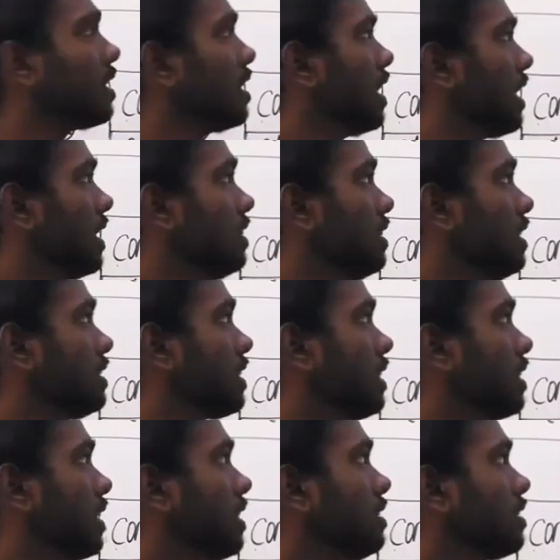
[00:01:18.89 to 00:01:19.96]
In this
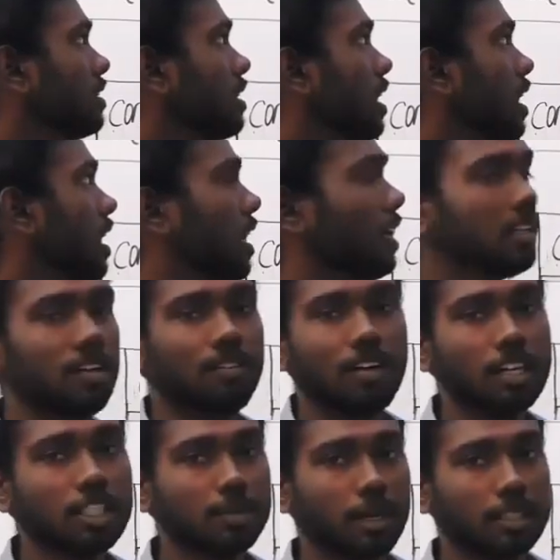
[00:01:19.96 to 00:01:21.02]
sentence, the words
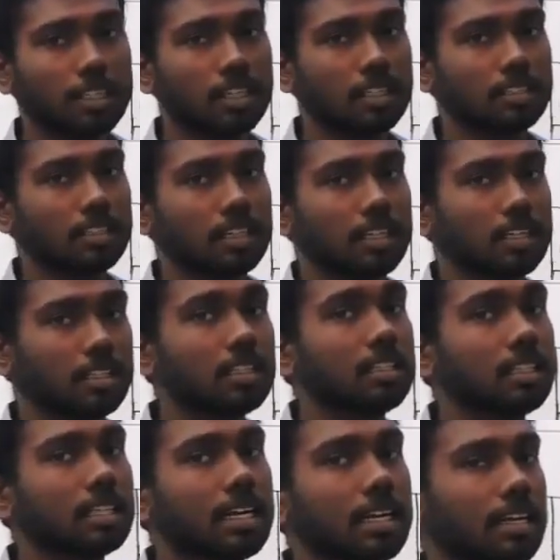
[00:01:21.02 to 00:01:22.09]
present in the
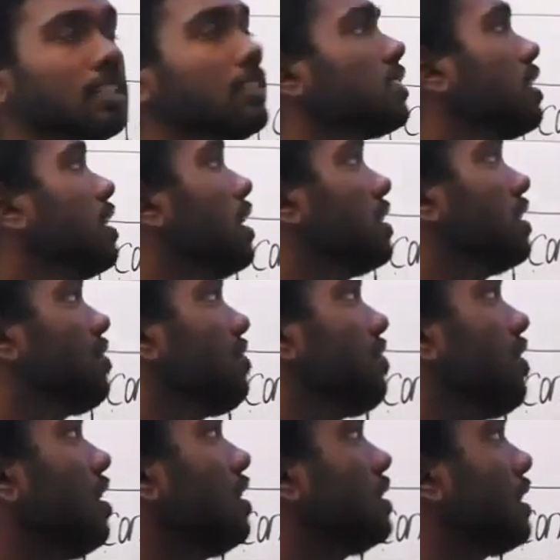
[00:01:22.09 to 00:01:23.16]
sentence, the
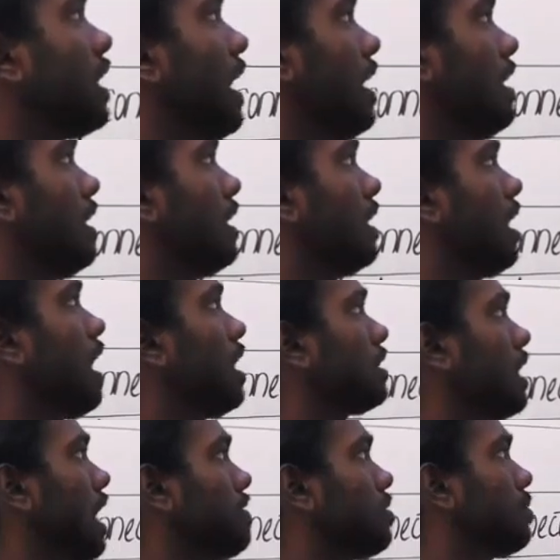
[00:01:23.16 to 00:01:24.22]
first and the last
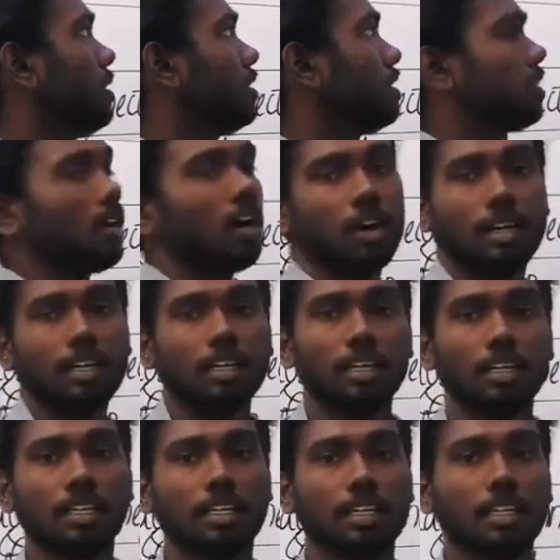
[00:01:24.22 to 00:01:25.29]
alphabets are in
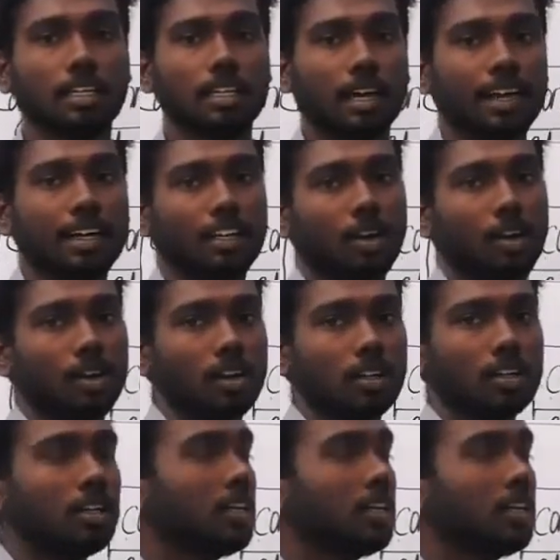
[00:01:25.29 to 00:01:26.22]
correct order.